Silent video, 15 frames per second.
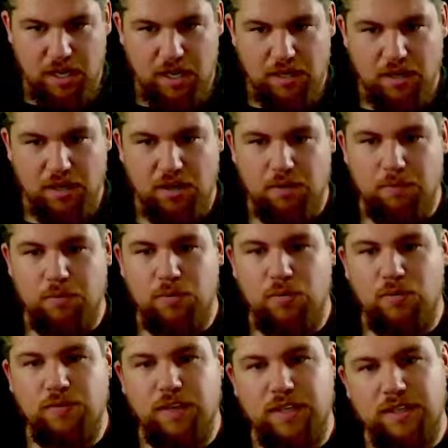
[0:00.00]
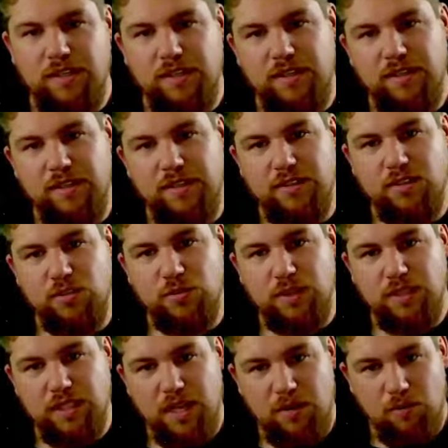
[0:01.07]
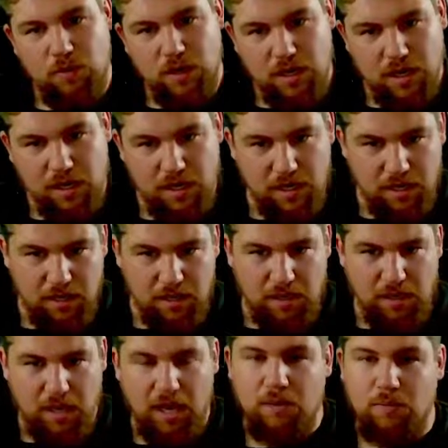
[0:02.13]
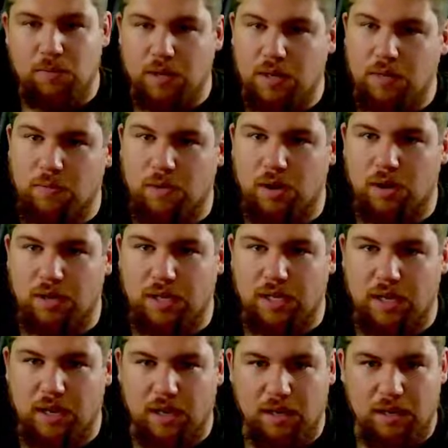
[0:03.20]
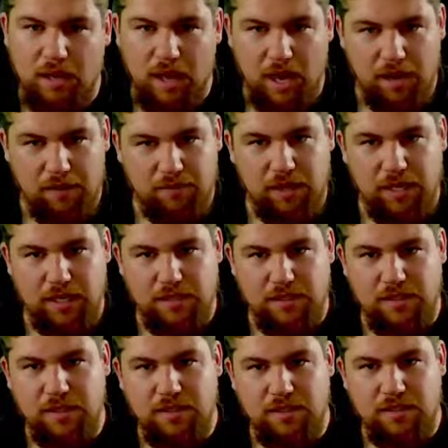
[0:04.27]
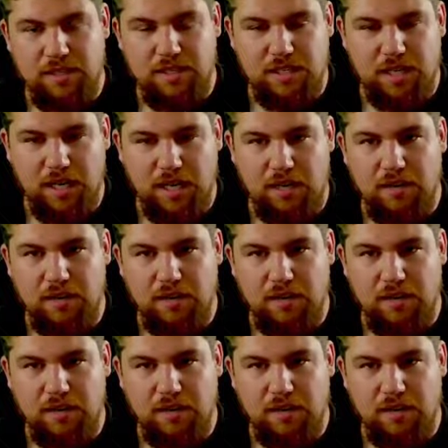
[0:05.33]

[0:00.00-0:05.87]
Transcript: You're going to approve it, switch network, and we're good. We're on the Avalanche C chain.